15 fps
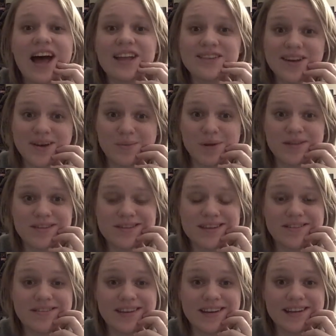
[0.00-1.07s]
I'll talk about the
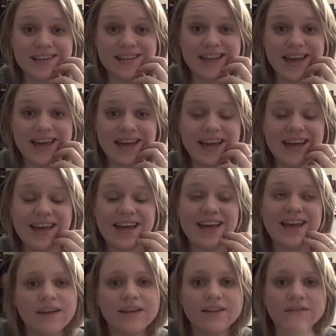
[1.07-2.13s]
stuff that I did like.
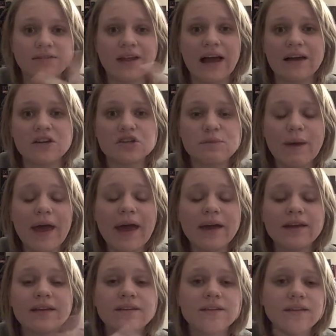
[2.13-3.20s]
In the
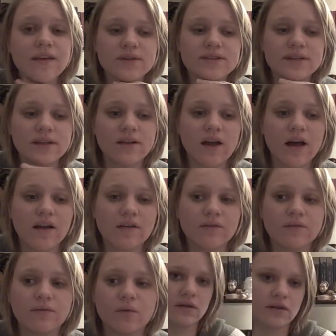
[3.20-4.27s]
flashbacks, we see a lot
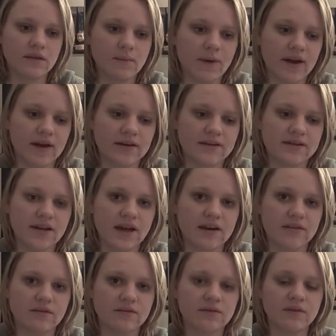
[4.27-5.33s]
of the band is kind
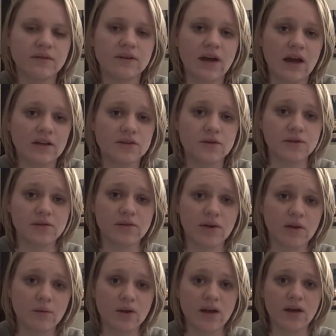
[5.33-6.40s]
of not doing
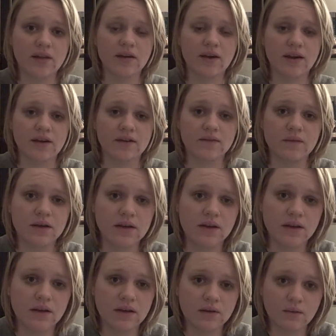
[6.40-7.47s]
very well. They're kind of
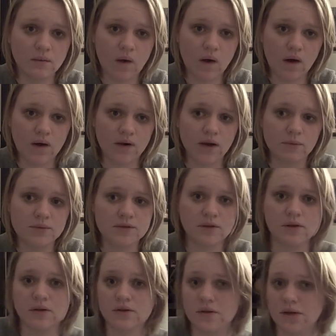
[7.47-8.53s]
hard up, so
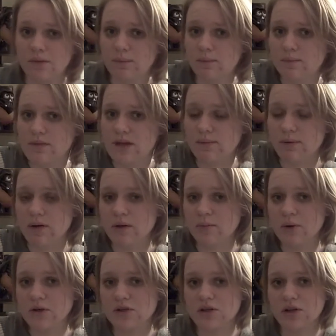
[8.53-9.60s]
they're doing a diaper
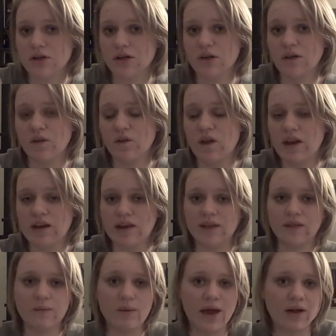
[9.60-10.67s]
commercial, and
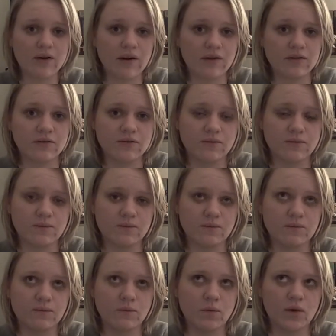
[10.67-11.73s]
in the background,
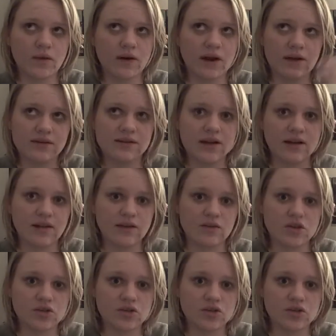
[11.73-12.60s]
when they're outside of the